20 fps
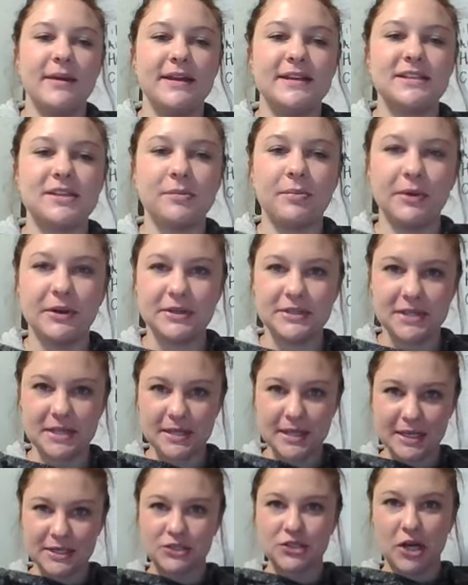is the
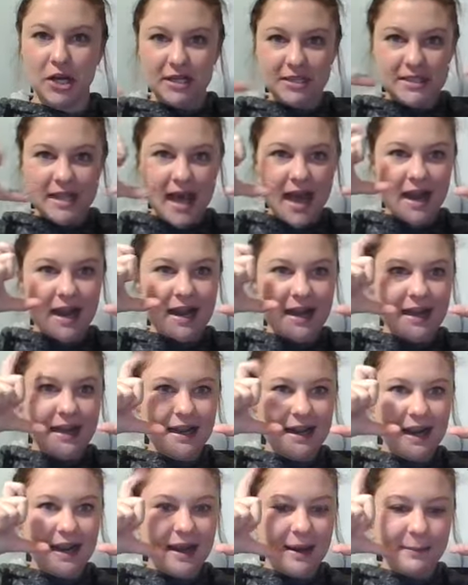person that draws the
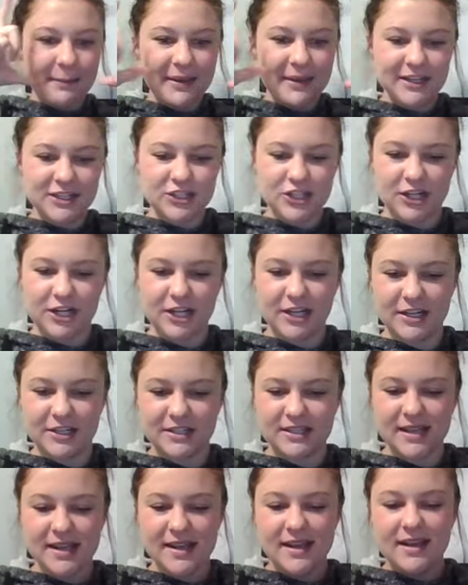
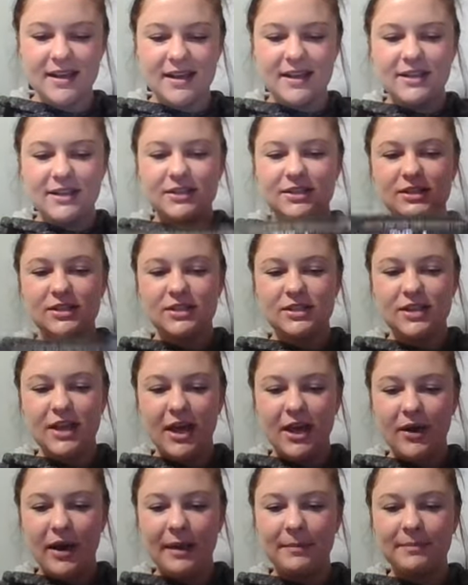pictures.
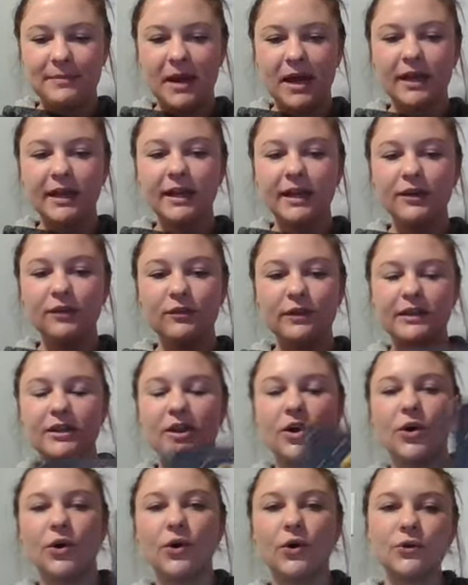So I'm not going to read
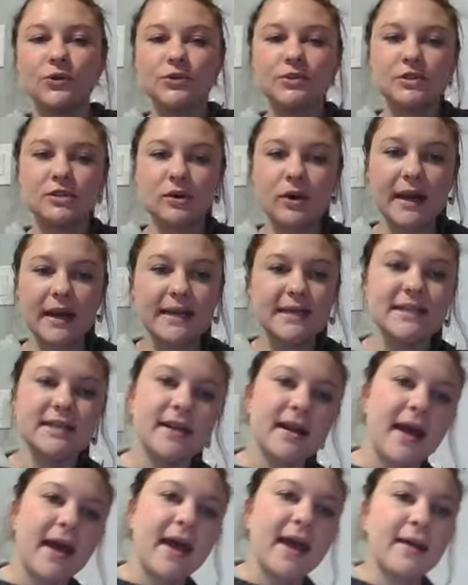the whole story
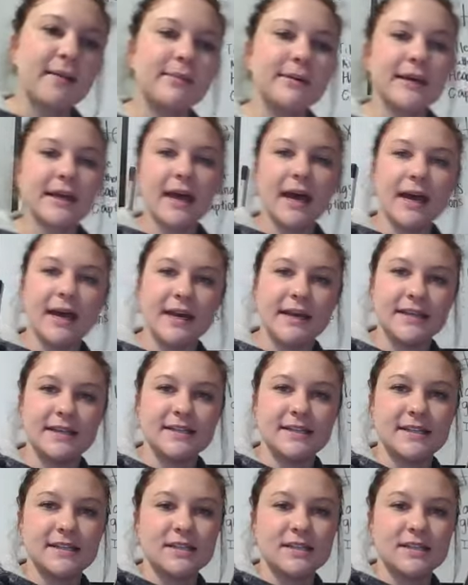today because